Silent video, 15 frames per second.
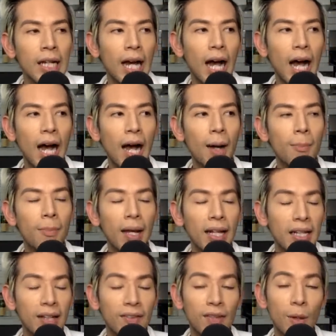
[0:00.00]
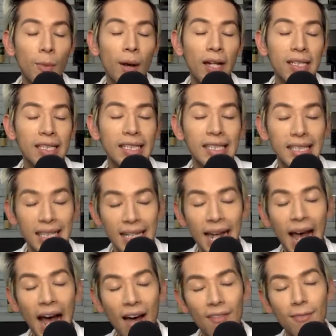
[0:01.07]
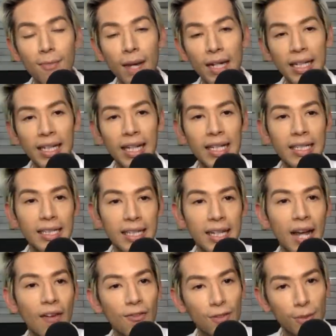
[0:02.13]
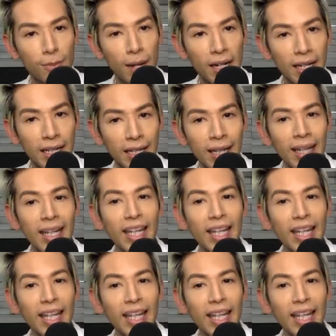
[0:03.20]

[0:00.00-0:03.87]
And even though Monty did have money and did come from money,